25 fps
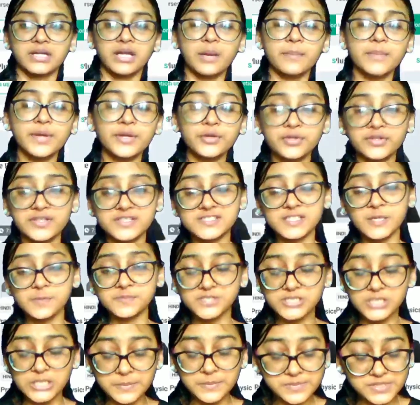coming to the
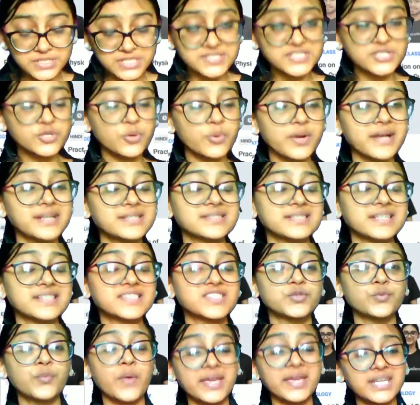subscription, students,
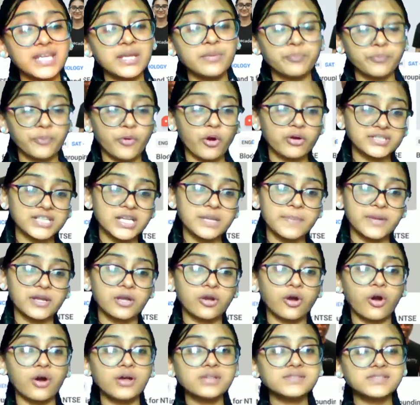it's very important,
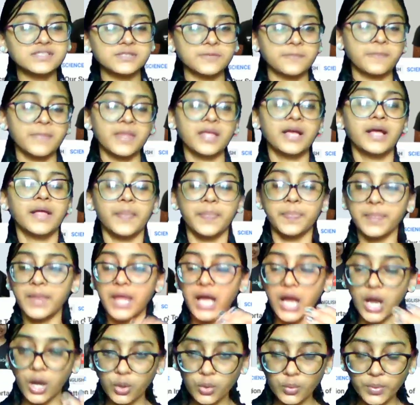because
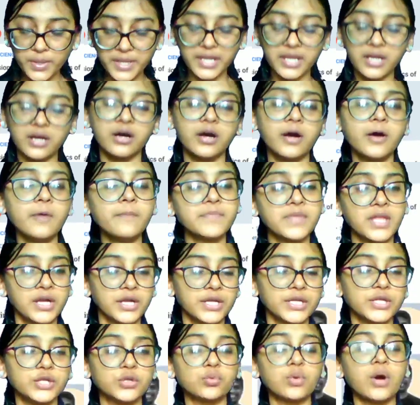now here
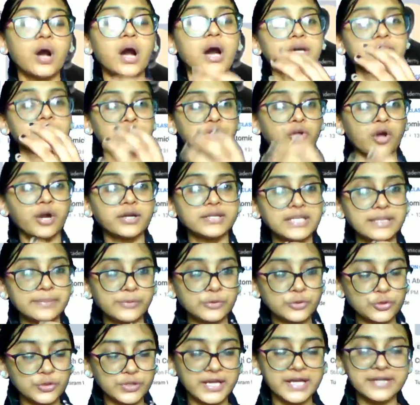you are not
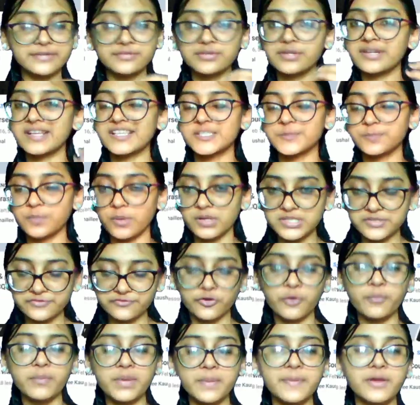able to get the response
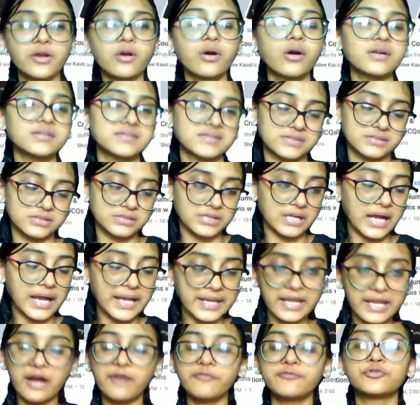from me because I
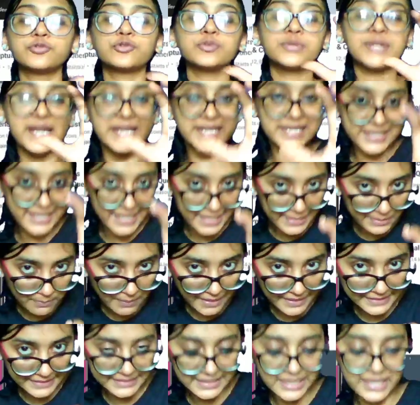have to dedicate
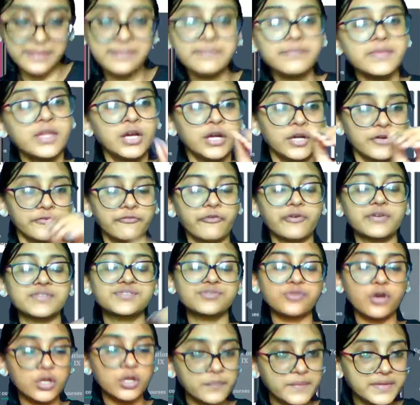my time for
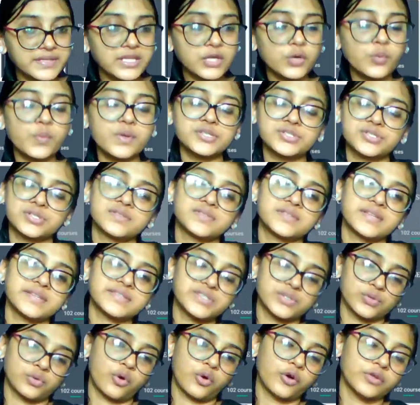solving the questions and
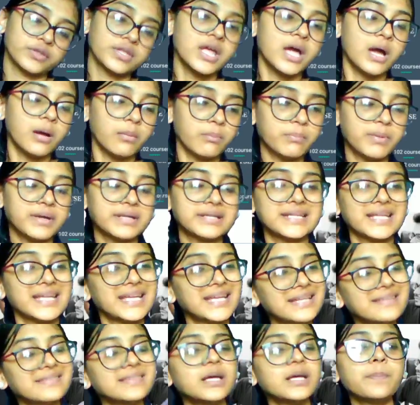so on. But
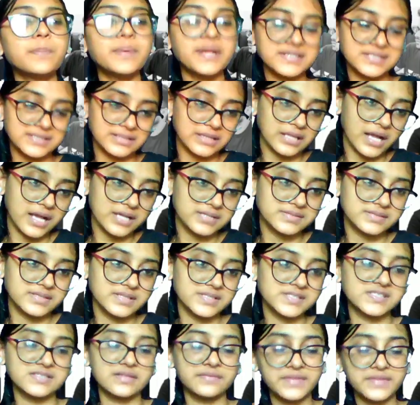in the plus
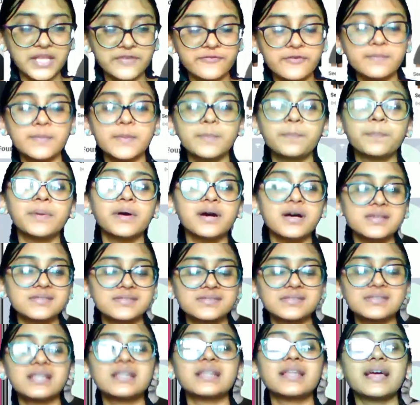classes, there will be
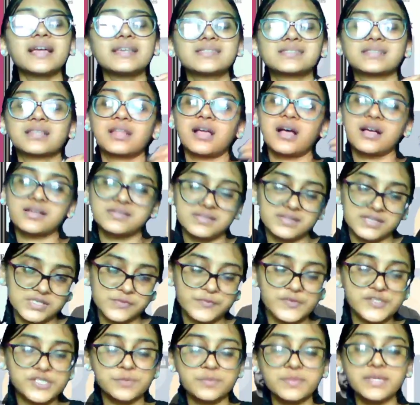personalized classes,
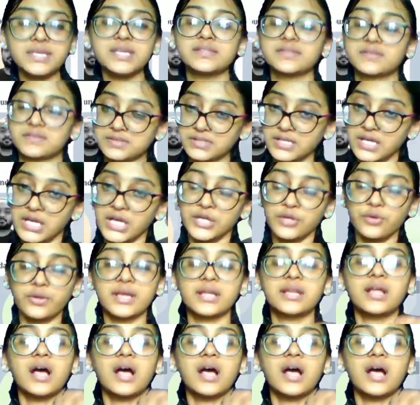which means you can